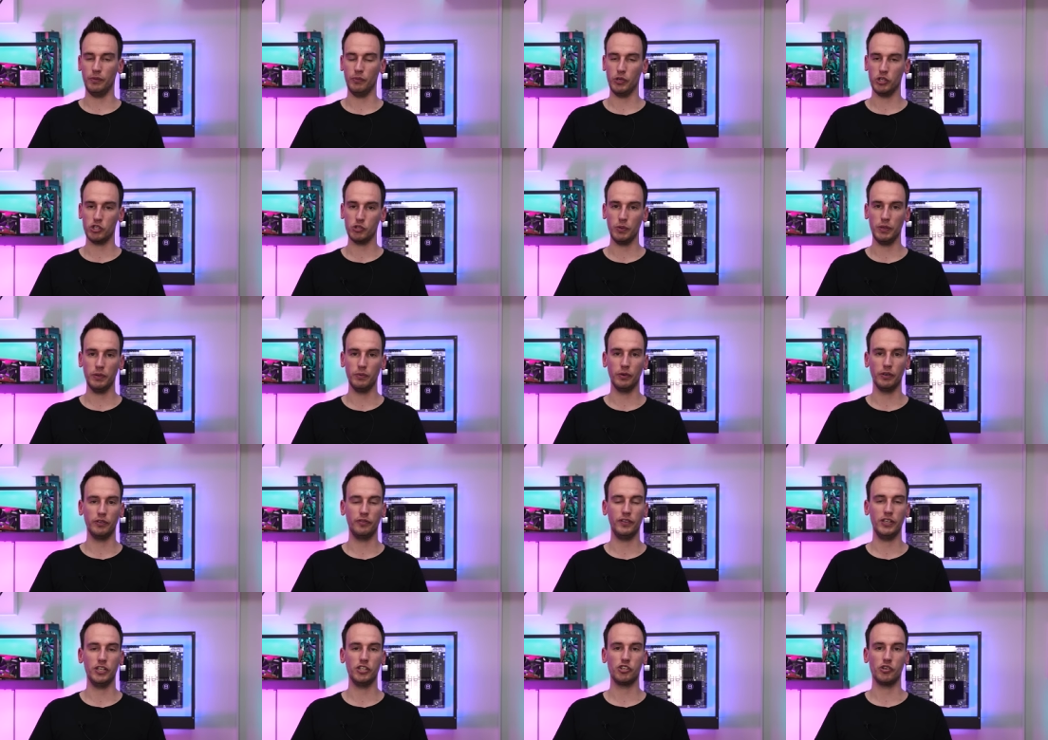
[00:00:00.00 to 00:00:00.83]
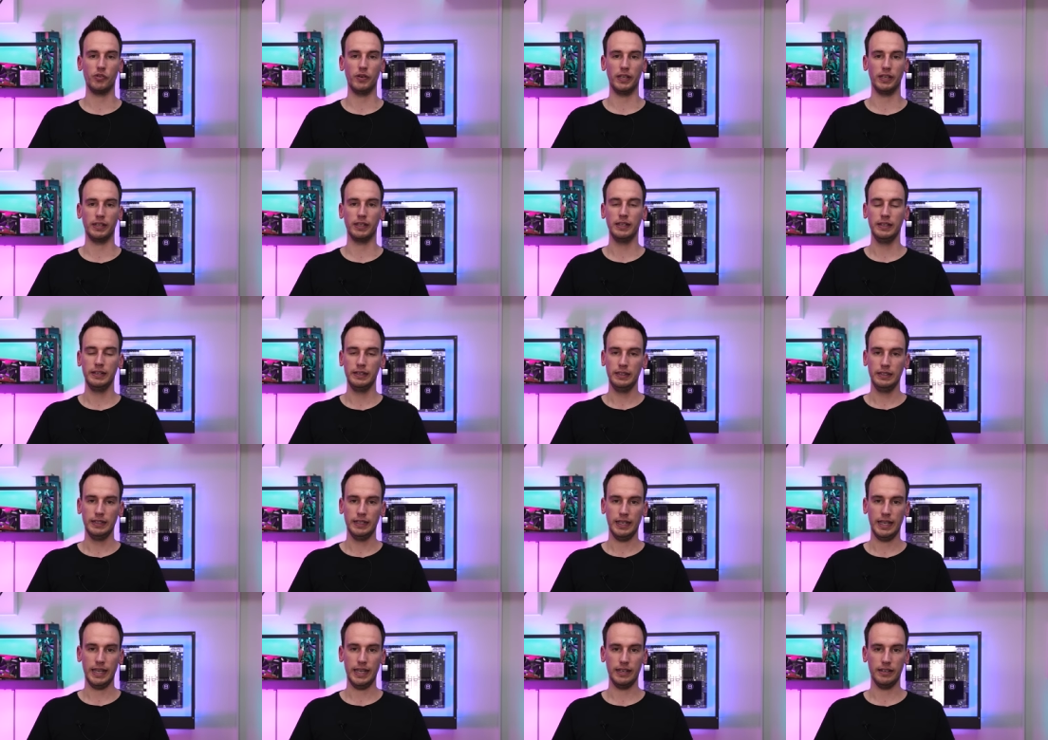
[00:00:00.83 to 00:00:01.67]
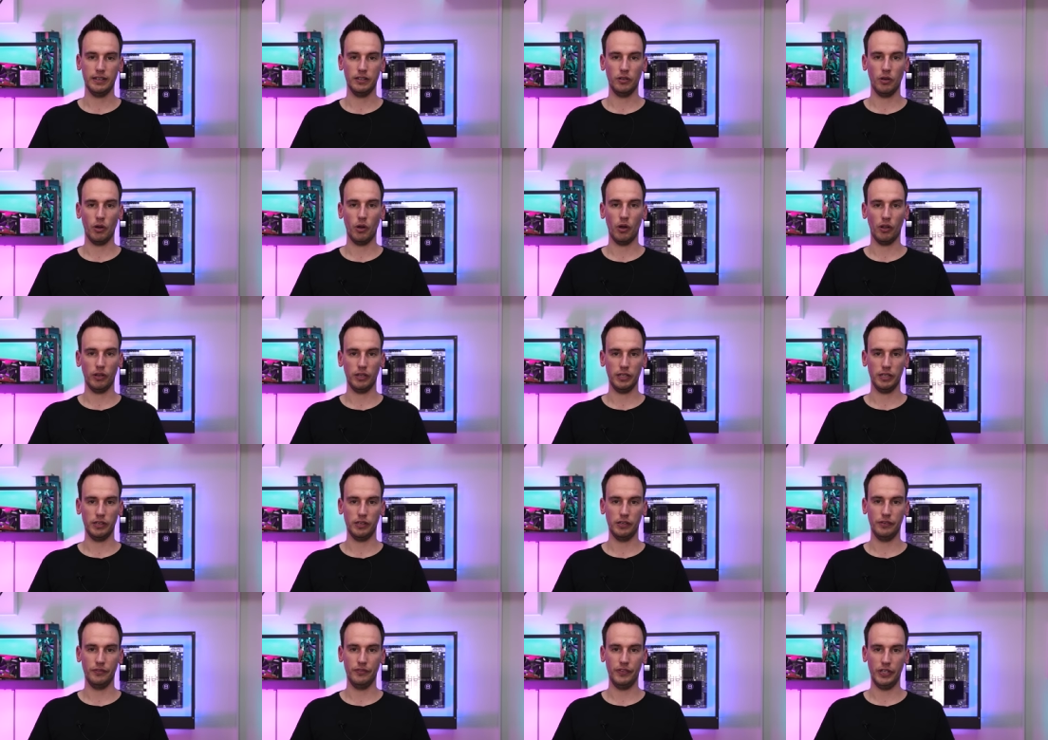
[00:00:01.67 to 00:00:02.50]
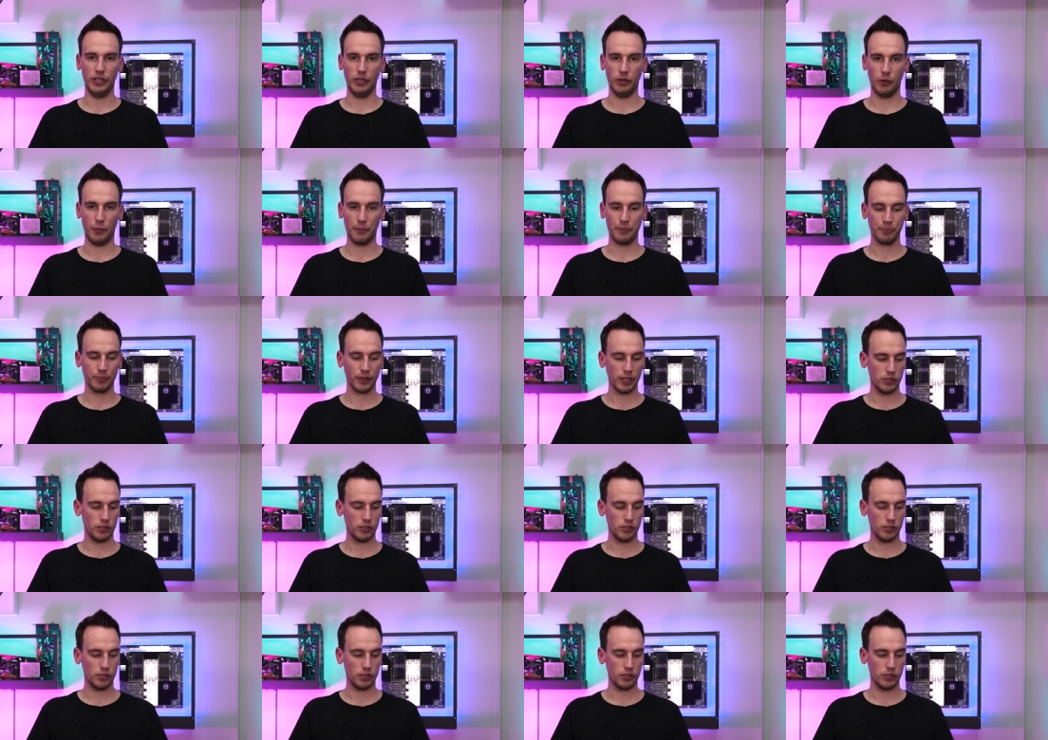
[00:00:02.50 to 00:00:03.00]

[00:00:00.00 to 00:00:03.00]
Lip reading: which we were featuring in an earlier video.